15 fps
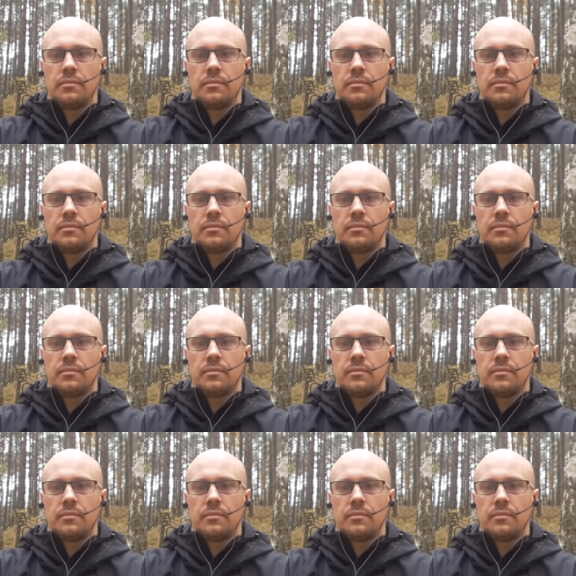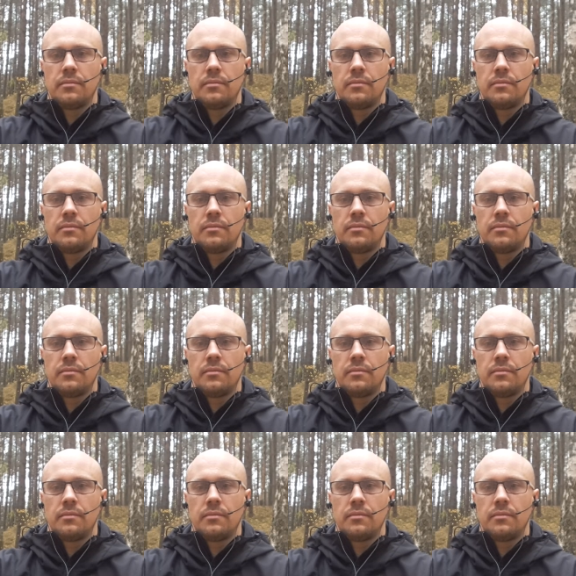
(no one is talking)